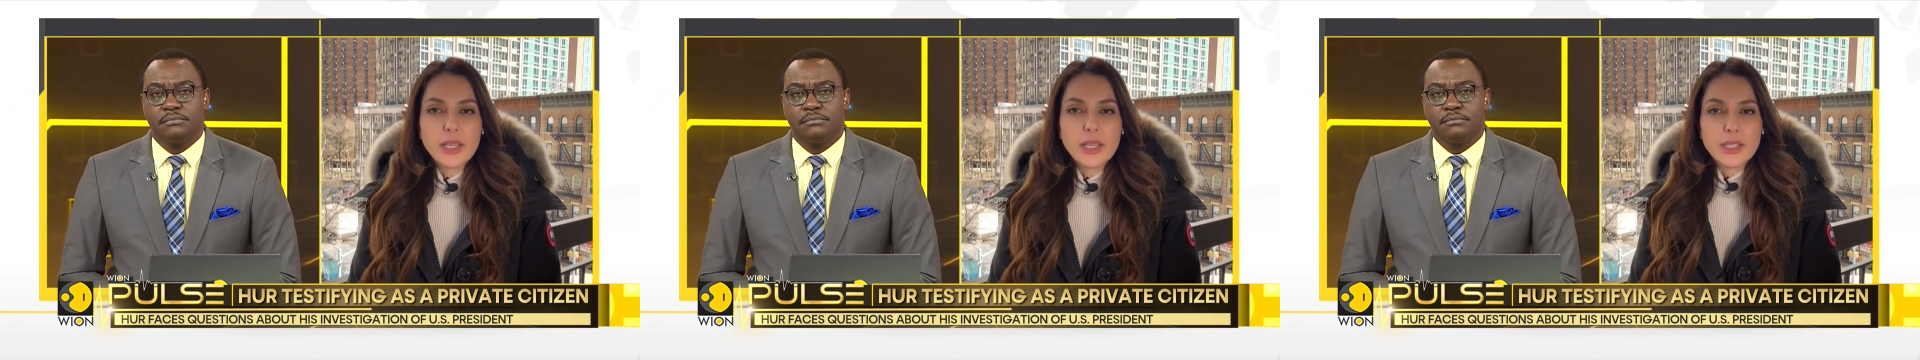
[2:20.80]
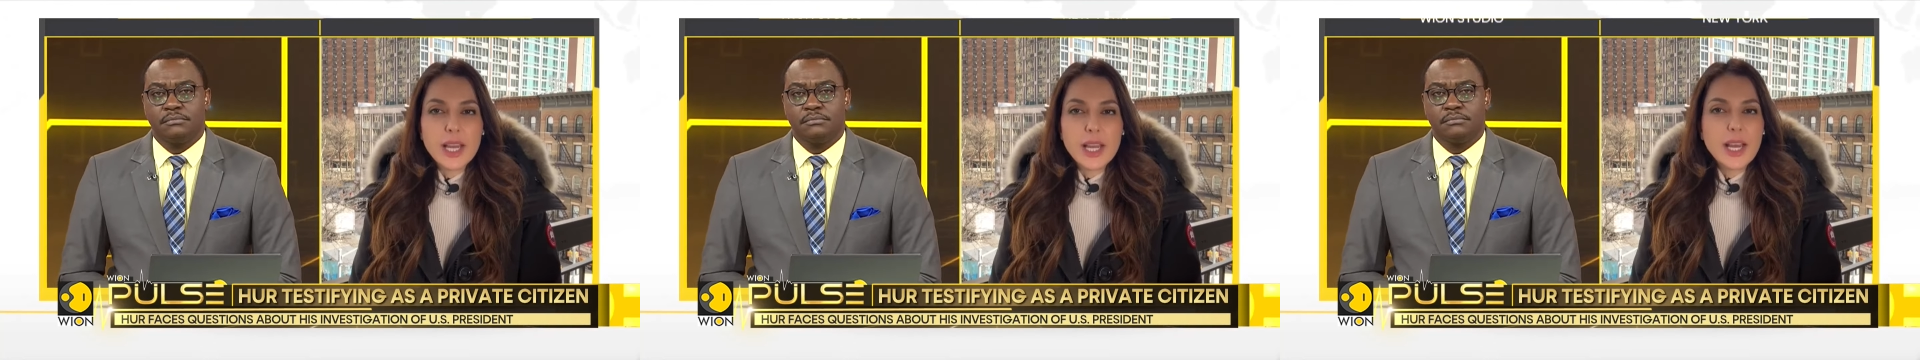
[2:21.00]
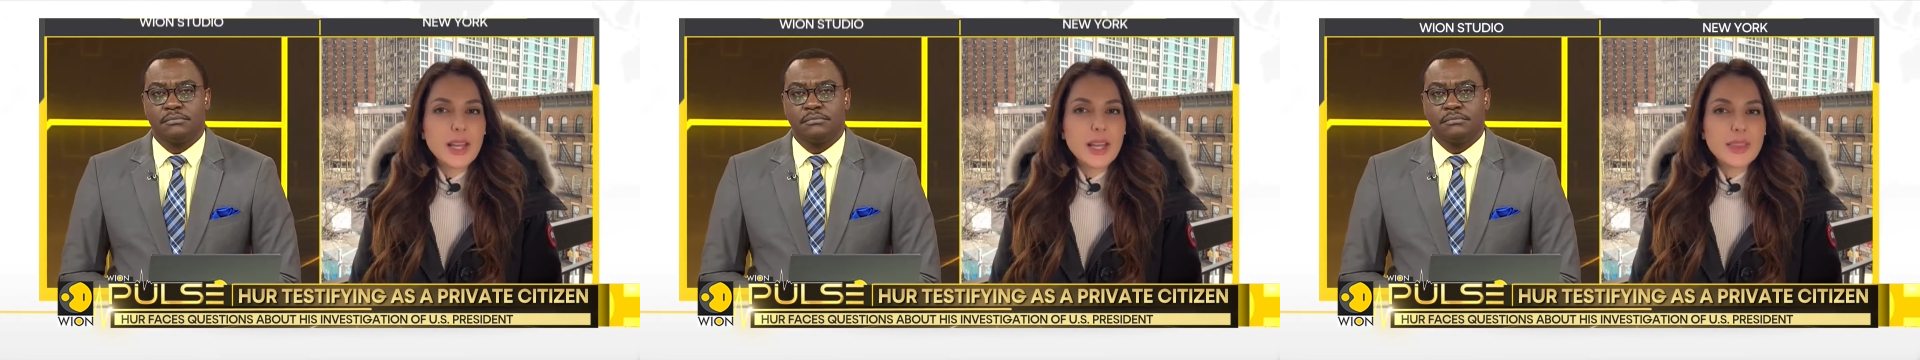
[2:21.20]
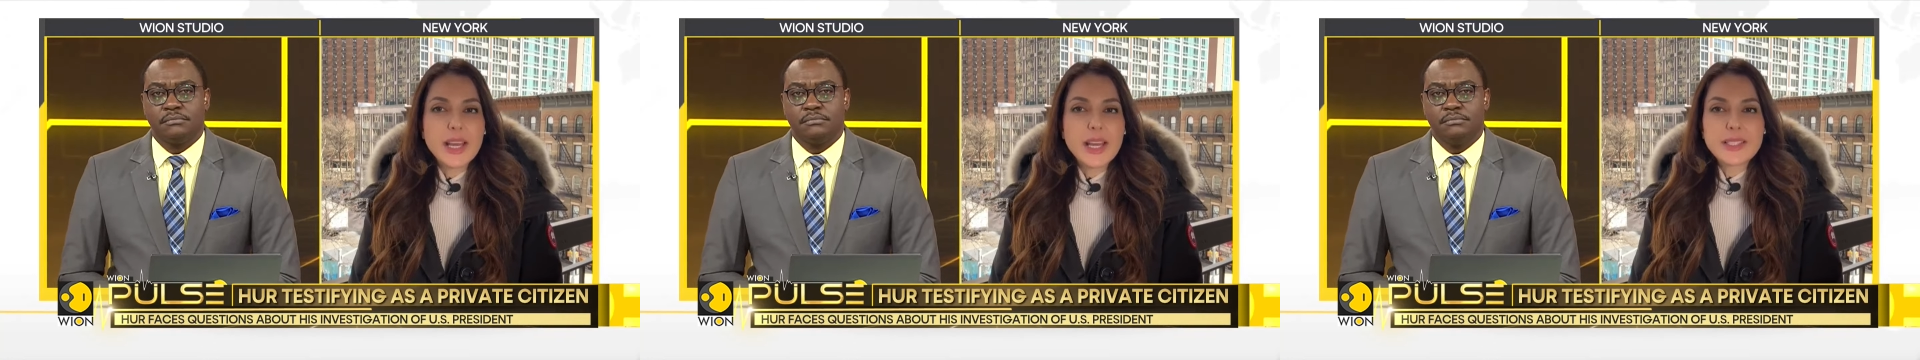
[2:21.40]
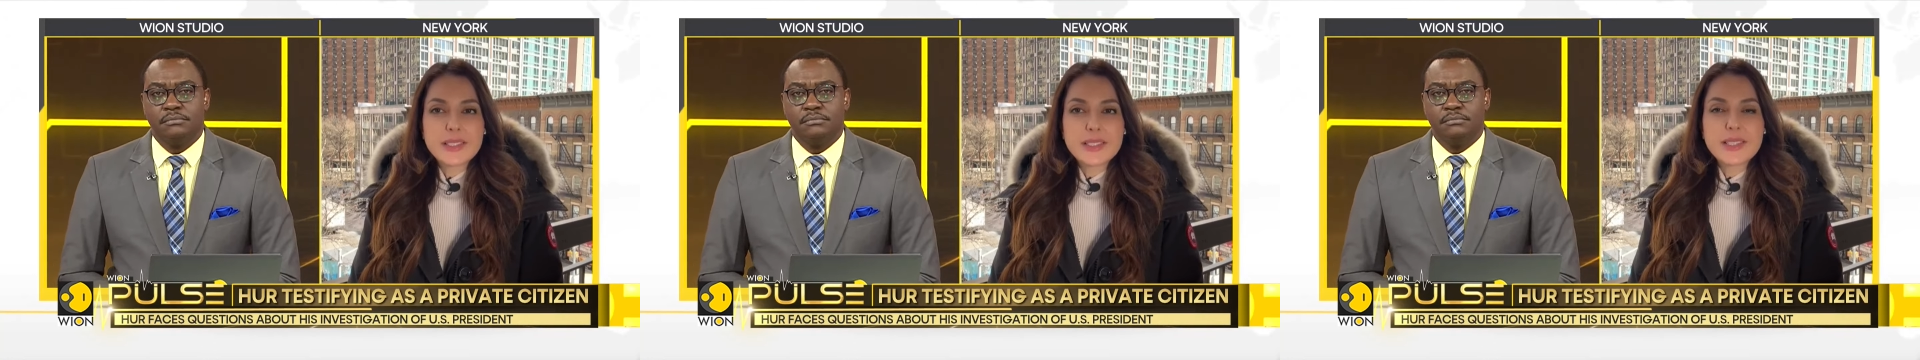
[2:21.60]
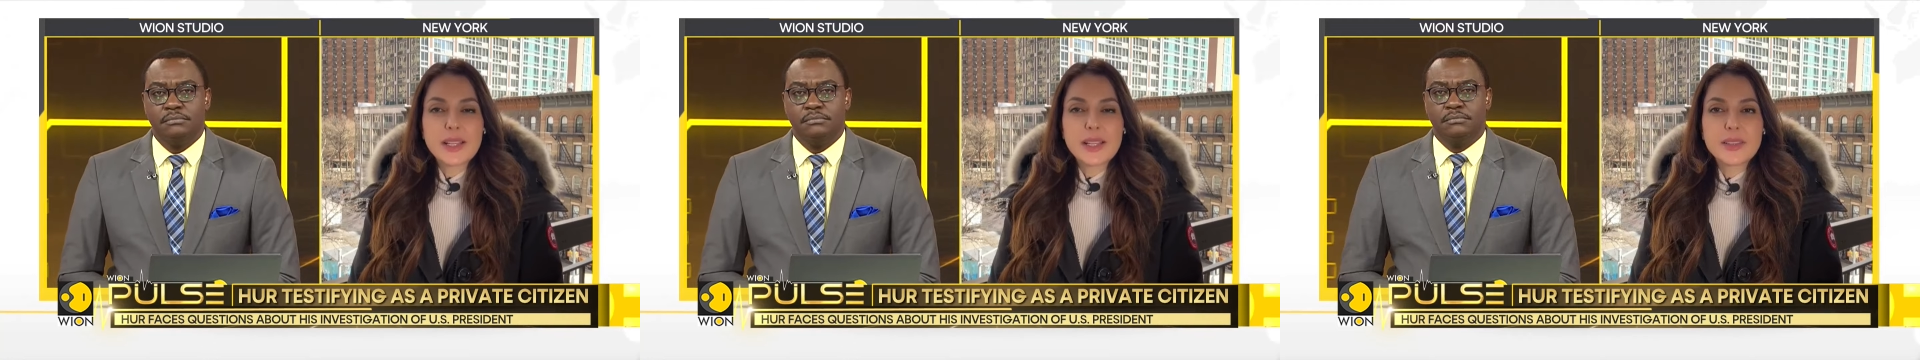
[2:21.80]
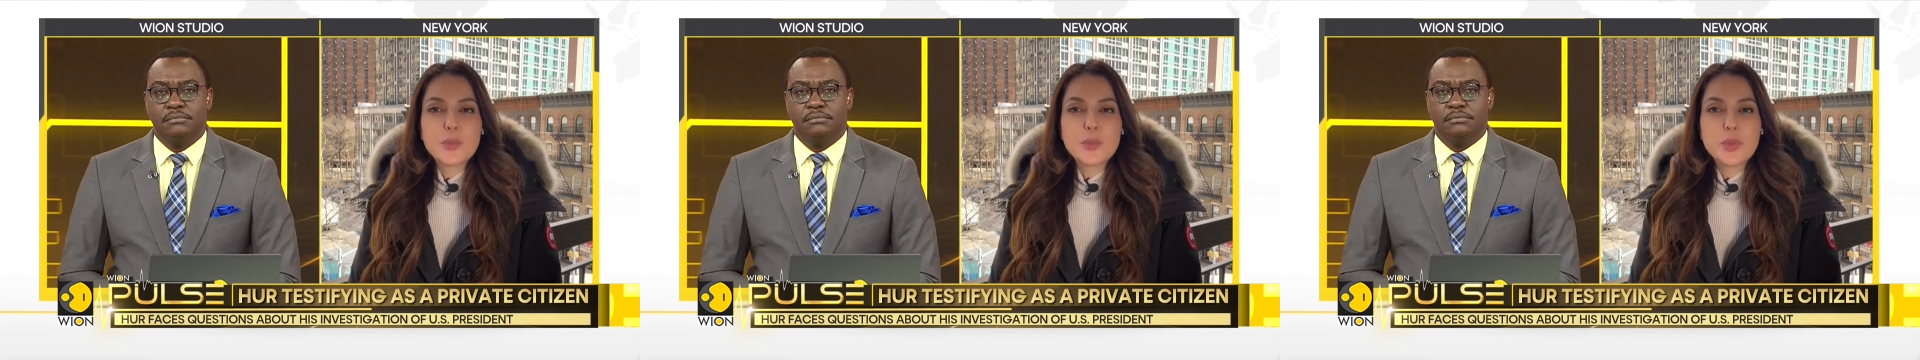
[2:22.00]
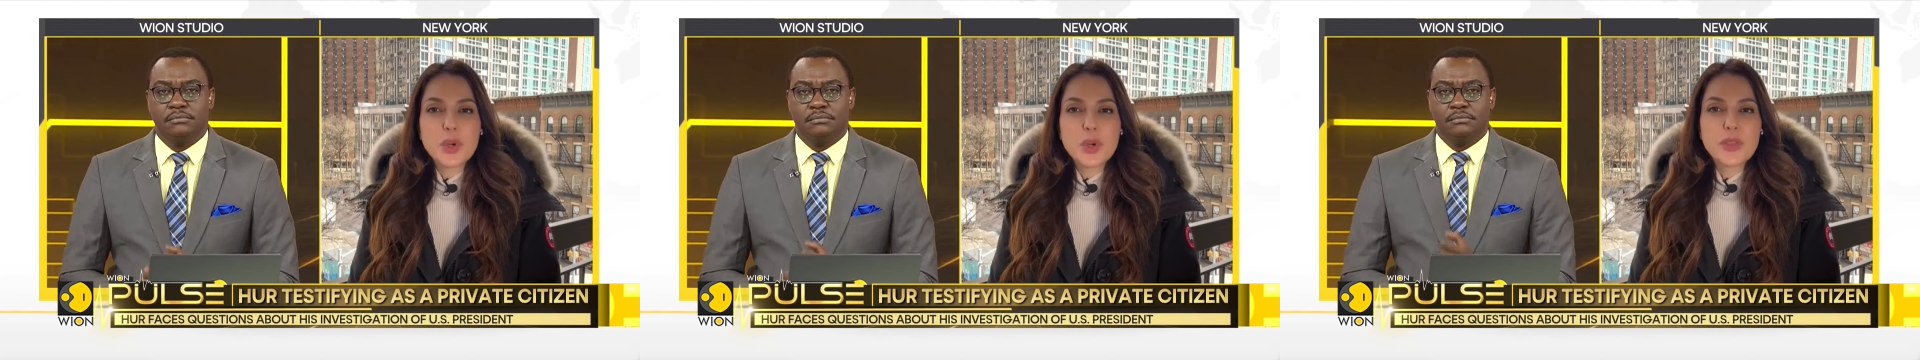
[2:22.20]
Speaker 1: Yeah, that's exactly the
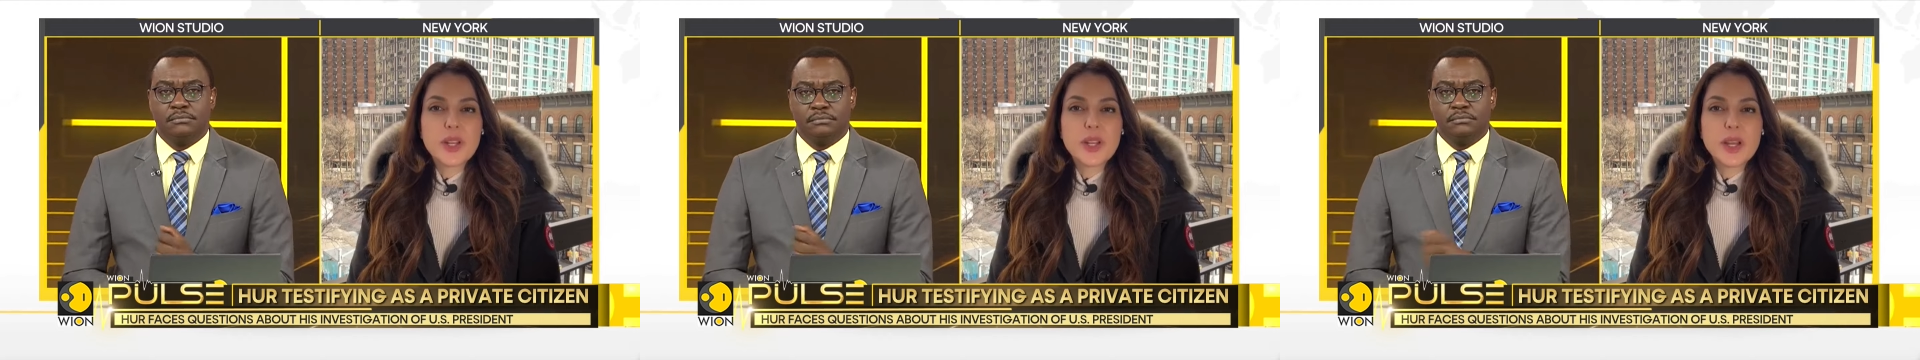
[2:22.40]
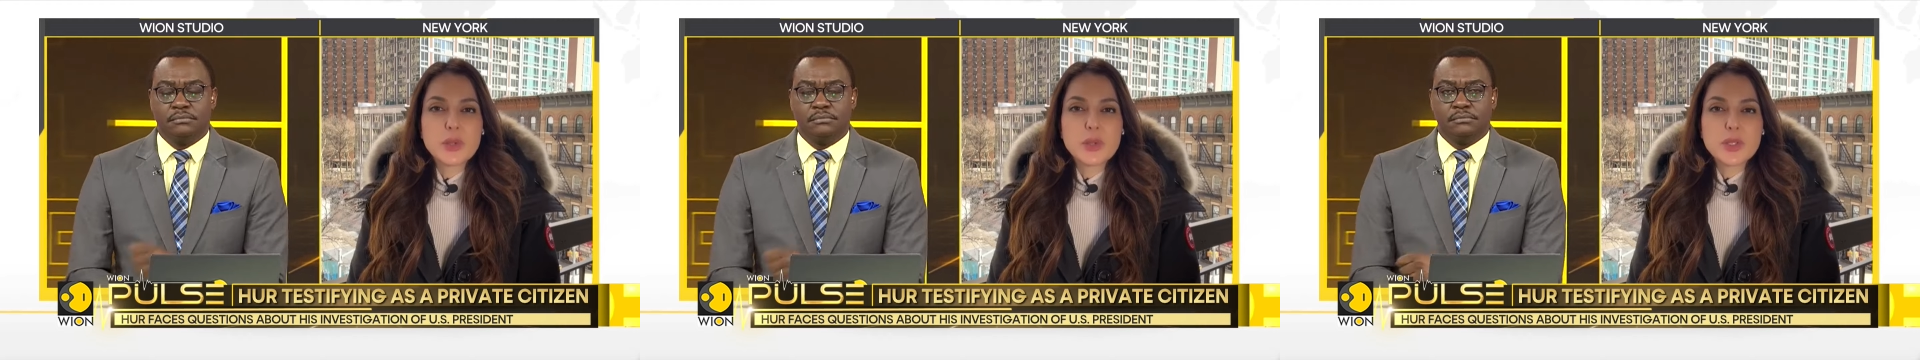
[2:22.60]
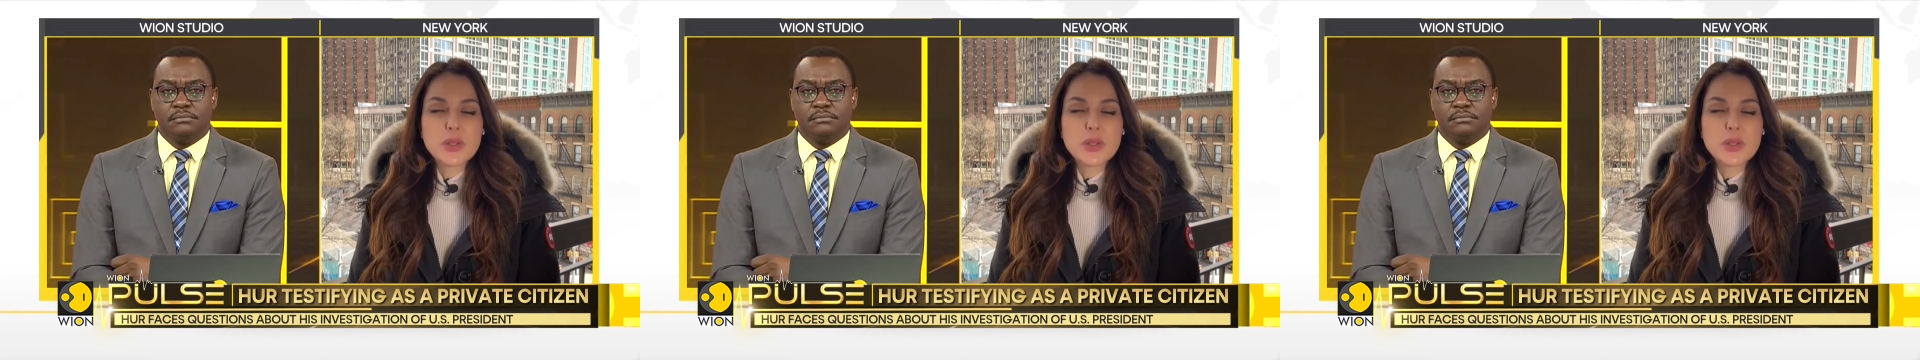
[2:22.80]
point that I was